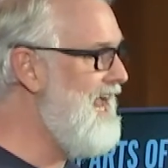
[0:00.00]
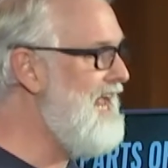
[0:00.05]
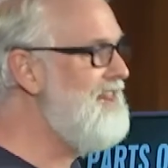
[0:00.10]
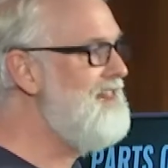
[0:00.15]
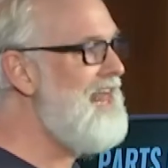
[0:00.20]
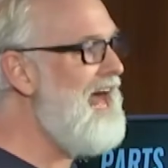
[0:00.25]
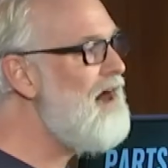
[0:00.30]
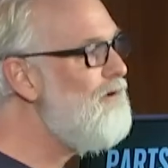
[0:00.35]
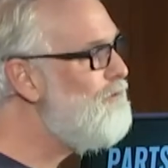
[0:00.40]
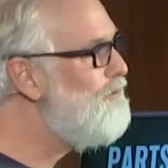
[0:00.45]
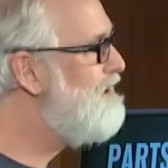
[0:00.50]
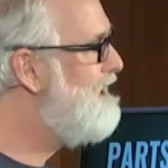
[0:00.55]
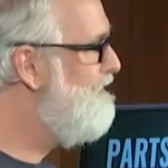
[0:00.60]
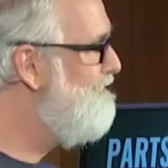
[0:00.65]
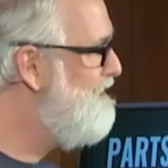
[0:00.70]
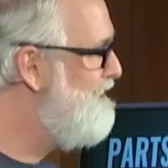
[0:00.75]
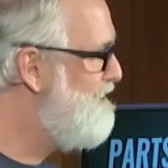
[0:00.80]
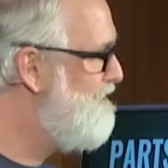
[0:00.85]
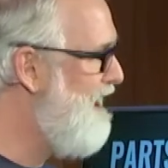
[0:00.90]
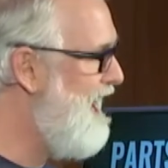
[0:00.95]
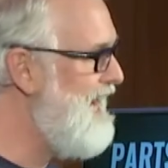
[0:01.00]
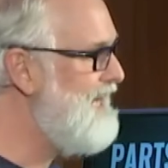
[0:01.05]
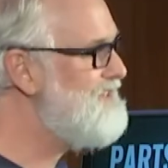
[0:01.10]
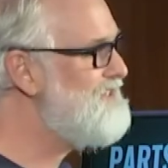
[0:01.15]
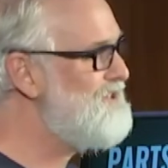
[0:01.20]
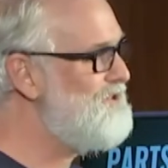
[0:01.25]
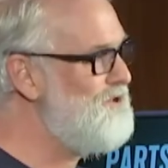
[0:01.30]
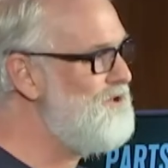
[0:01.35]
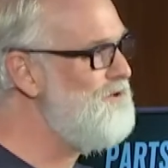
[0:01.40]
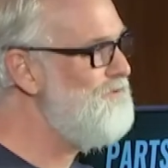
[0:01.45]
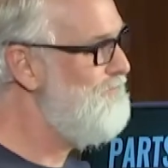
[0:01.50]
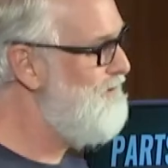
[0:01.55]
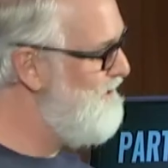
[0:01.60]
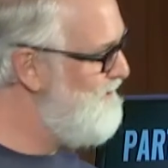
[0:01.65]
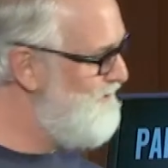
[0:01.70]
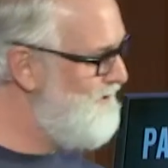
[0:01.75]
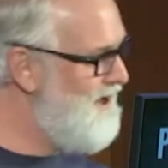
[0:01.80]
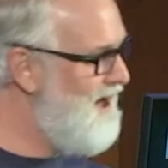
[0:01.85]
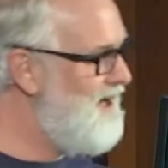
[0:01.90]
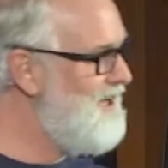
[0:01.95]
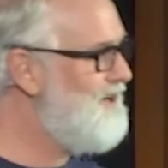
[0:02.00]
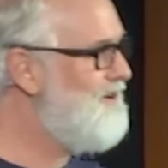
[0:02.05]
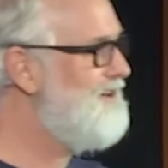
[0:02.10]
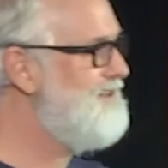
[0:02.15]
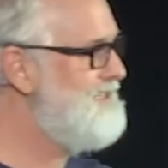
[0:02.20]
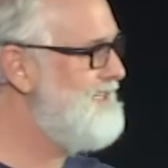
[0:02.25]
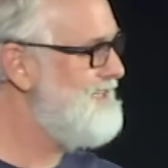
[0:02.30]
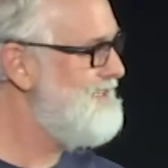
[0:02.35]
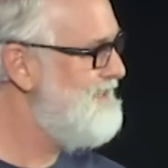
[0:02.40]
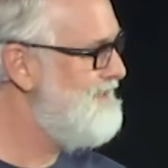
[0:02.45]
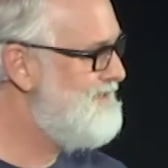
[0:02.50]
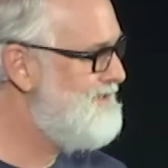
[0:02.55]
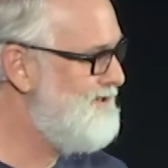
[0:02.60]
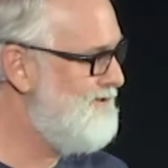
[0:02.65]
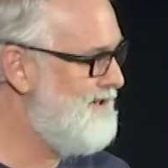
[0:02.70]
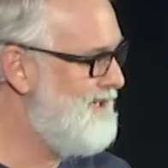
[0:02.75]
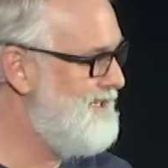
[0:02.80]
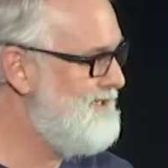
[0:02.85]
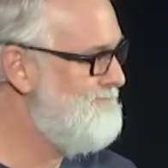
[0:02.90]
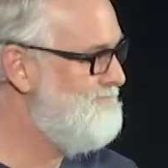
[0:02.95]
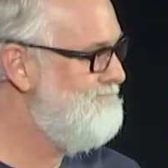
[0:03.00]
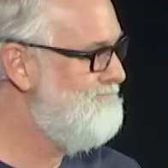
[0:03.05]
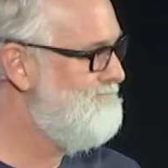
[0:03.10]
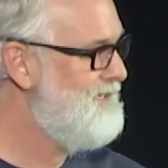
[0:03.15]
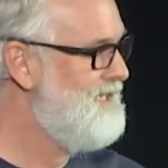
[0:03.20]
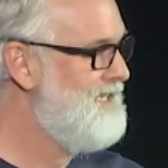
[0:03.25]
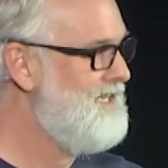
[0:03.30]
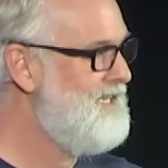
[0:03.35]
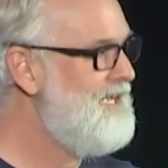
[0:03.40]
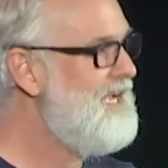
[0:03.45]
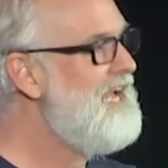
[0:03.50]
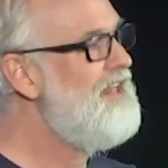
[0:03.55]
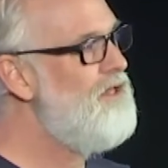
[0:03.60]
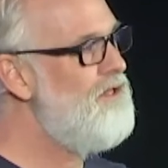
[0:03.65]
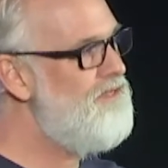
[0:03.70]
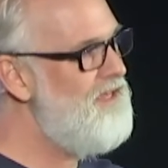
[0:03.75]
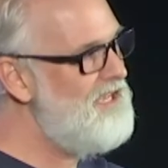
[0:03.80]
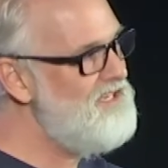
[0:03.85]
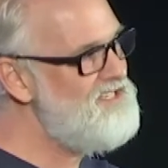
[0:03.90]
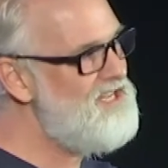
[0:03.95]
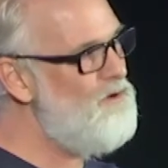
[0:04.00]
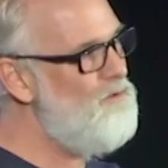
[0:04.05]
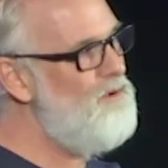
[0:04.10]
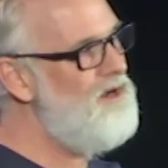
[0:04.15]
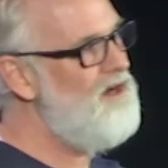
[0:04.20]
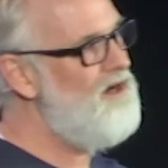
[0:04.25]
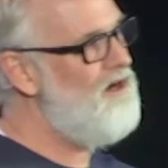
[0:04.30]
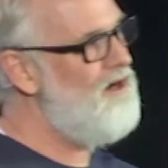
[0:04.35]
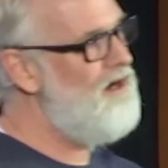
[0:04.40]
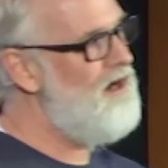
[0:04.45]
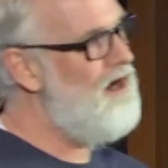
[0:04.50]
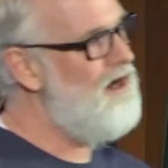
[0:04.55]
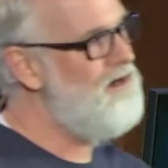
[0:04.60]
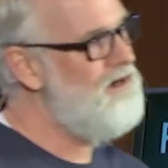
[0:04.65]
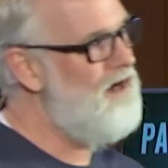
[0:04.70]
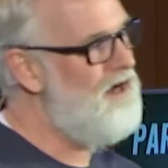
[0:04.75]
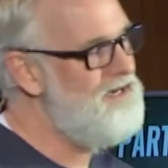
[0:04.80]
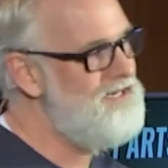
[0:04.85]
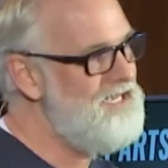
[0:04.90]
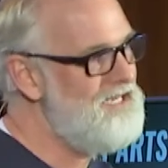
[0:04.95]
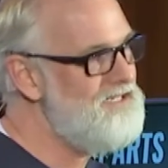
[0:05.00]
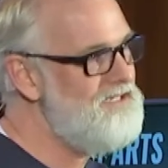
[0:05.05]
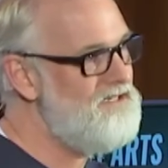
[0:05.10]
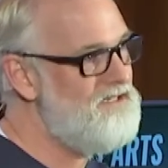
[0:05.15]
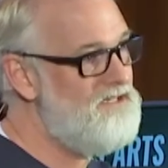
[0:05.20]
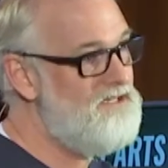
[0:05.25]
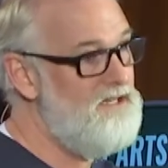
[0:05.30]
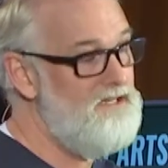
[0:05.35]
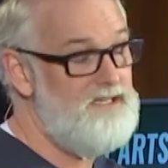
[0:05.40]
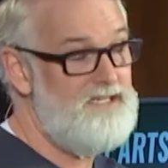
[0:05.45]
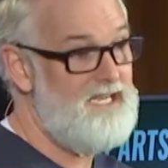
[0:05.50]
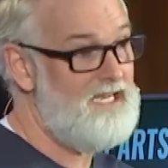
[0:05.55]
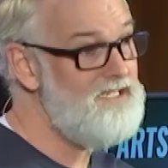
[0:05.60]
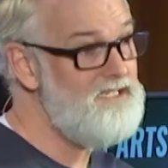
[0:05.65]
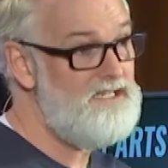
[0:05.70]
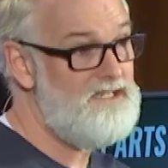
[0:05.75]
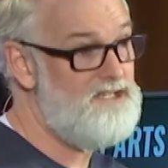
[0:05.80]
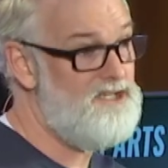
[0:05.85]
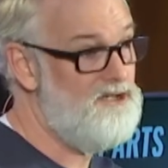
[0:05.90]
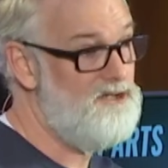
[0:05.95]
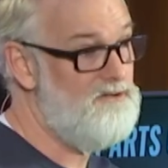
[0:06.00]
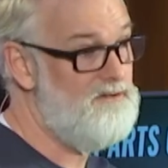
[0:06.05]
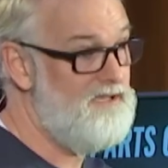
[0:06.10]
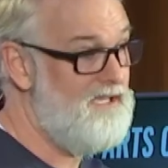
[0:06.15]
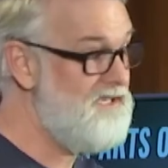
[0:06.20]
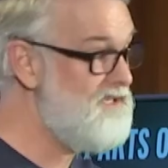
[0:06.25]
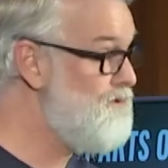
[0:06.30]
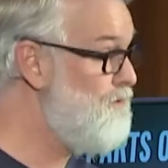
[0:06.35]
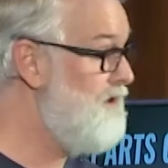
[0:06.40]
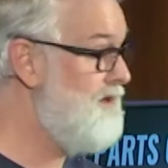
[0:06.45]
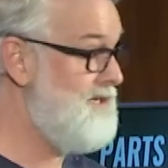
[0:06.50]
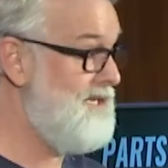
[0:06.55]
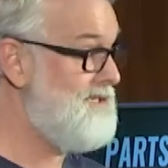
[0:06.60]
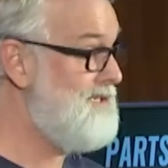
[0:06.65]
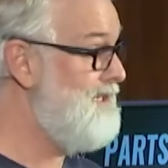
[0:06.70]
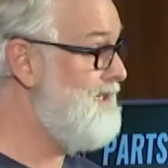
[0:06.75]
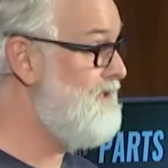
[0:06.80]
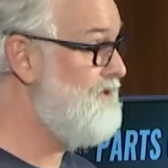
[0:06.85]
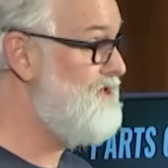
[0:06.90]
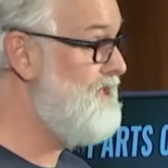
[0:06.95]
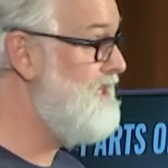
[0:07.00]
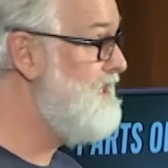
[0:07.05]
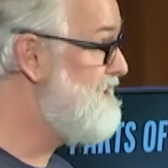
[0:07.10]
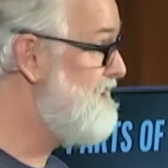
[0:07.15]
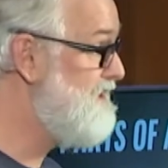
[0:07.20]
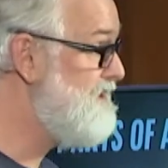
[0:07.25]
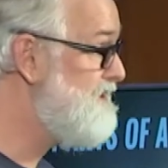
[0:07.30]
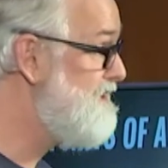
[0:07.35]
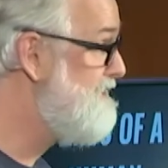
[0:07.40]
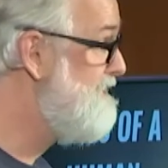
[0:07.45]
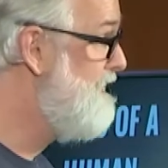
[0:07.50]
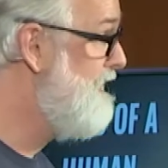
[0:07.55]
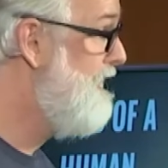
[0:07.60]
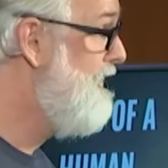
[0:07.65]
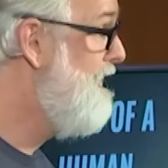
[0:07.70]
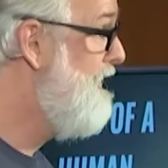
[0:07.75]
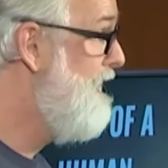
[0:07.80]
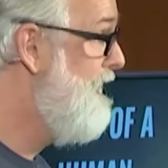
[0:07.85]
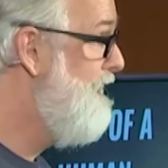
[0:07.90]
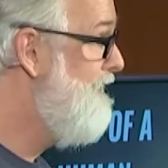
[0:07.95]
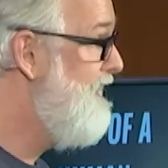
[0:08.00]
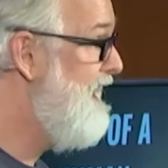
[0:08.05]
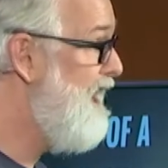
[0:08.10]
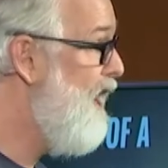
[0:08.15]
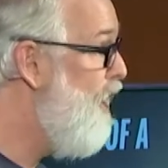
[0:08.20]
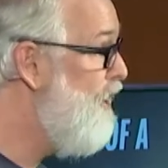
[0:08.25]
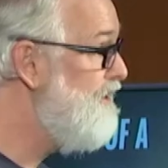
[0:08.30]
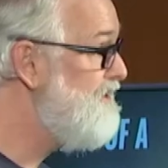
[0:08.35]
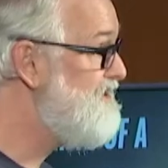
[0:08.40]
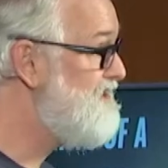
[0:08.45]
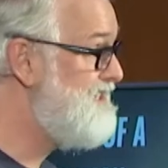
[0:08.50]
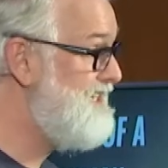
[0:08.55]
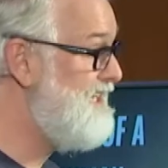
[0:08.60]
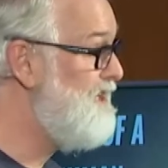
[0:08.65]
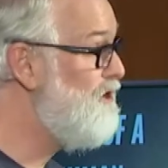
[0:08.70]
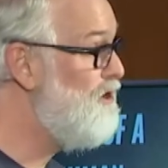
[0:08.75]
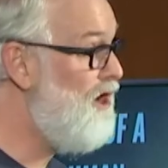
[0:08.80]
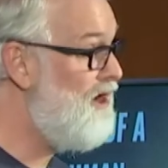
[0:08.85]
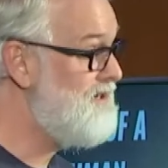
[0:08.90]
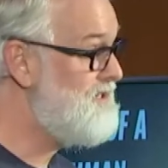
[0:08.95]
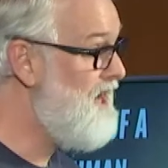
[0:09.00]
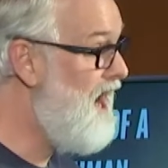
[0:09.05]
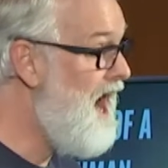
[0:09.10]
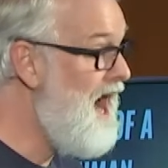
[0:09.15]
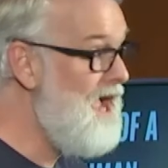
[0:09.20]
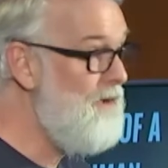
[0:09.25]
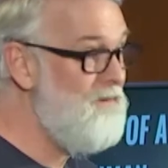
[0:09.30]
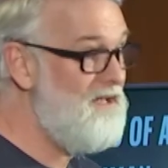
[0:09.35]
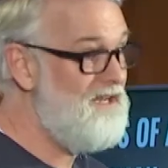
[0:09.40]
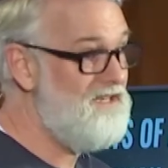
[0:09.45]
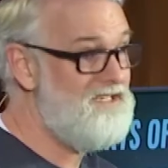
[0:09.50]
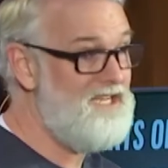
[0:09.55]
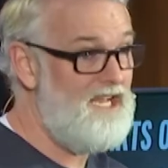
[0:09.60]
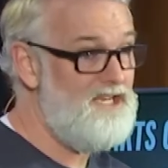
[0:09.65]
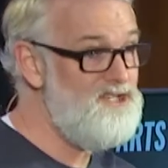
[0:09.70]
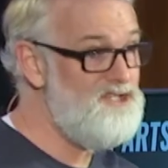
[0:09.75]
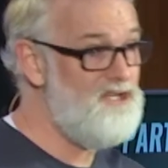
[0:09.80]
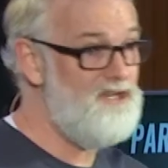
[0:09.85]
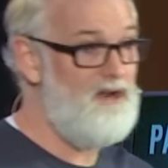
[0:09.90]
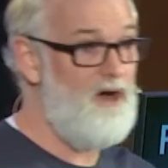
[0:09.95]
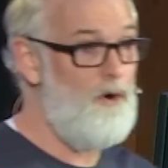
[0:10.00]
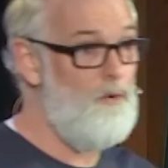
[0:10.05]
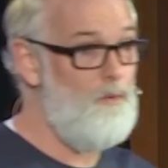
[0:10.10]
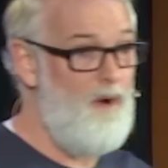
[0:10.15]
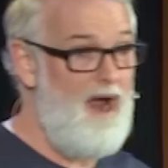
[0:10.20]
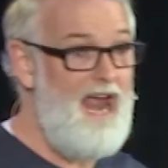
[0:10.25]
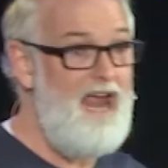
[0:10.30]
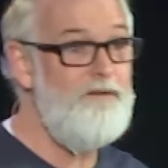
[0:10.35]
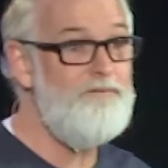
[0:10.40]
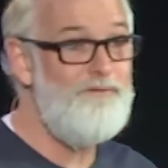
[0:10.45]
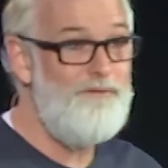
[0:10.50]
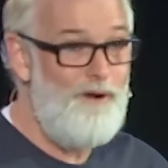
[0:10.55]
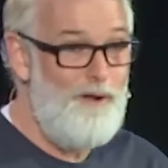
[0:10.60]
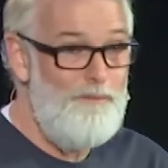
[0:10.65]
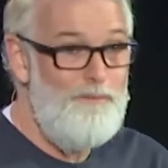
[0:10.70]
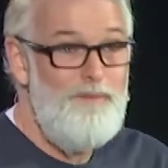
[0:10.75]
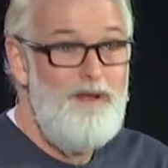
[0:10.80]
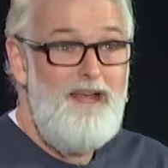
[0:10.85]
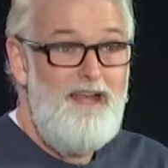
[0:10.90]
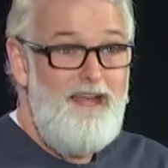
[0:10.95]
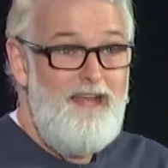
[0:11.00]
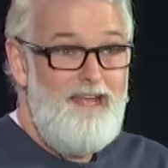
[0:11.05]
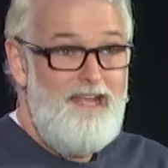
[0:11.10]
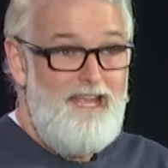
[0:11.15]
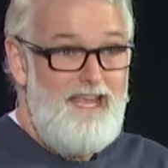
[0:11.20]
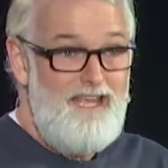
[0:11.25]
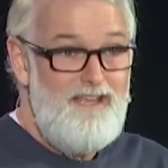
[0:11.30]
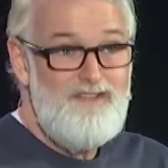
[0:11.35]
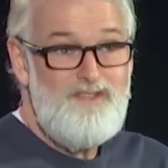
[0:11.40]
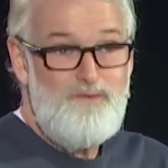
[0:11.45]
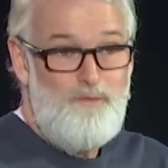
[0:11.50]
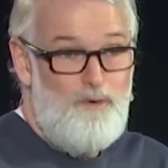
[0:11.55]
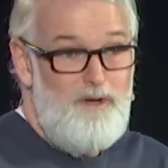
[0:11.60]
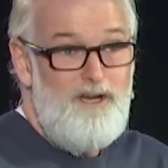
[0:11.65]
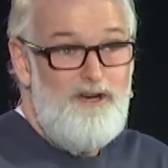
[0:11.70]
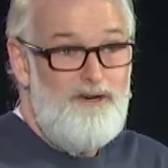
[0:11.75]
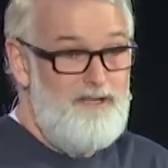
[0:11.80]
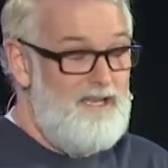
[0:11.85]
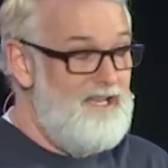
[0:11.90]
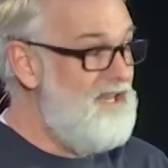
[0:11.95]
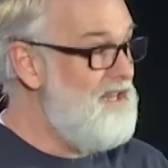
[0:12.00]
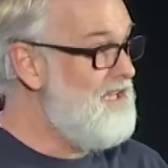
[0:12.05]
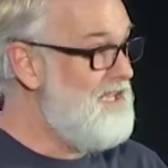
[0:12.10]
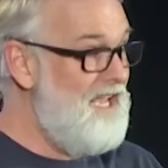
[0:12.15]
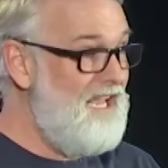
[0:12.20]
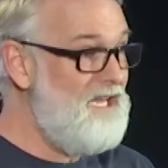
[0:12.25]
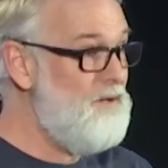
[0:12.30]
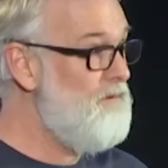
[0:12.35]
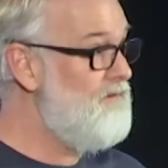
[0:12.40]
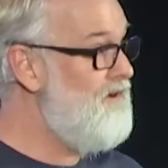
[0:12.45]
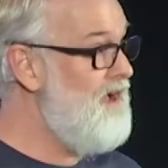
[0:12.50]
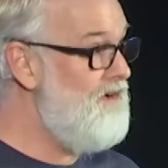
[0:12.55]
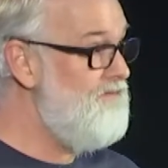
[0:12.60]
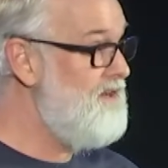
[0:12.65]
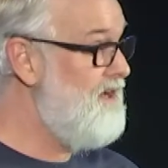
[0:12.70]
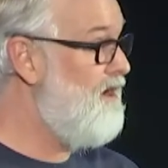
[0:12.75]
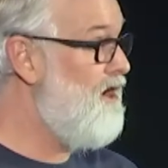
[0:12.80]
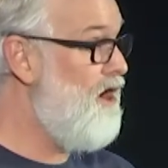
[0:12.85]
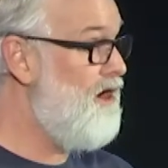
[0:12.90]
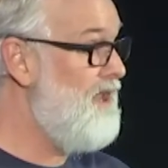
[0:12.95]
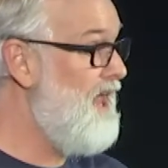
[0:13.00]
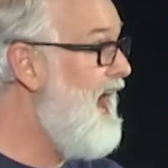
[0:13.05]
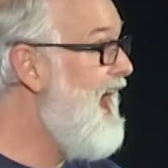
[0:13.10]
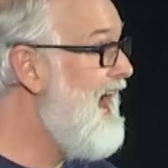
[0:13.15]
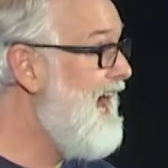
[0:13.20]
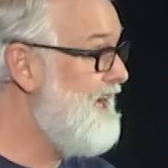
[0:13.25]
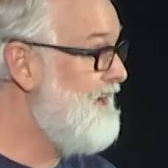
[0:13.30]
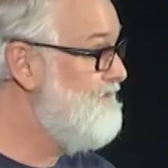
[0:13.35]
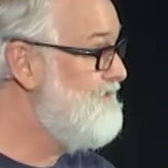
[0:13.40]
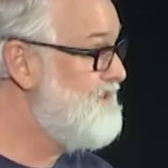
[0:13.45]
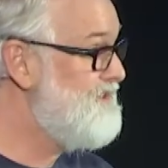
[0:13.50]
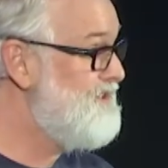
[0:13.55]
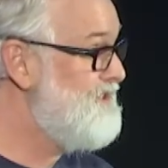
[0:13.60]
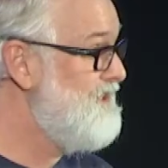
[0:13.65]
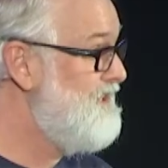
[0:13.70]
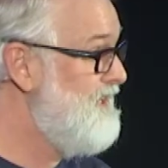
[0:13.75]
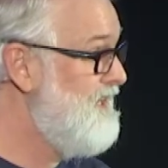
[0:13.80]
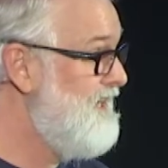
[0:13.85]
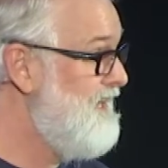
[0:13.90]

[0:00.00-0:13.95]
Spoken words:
And that will give you your answer whether or not you're addicted to it. The things that we are addicted to, unless we're addicted to Jesus, they all steal our time and attention away from his will and the kingdom of heaven in our lives.